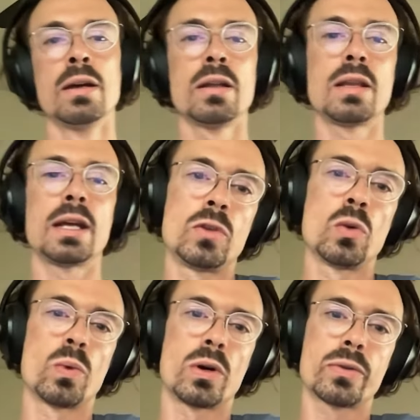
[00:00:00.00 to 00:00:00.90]
that
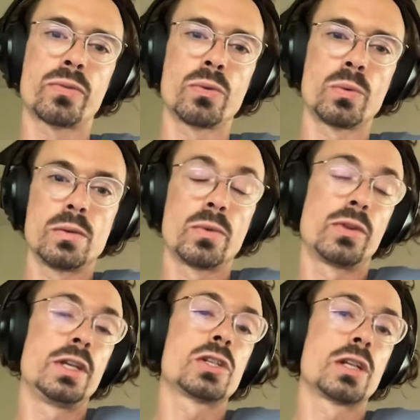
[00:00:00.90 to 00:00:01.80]
you walk through with
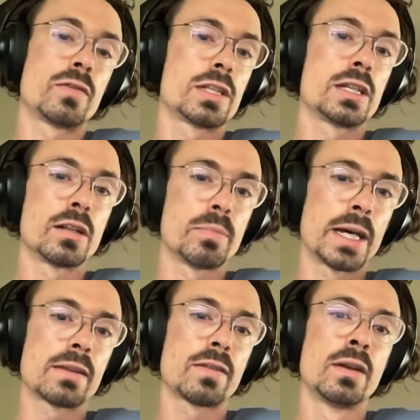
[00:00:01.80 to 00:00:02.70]
each and every single
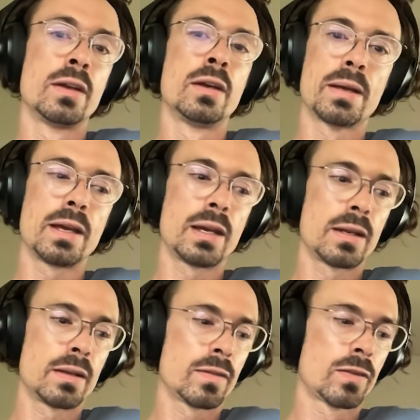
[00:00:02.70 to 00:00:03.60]
bet. And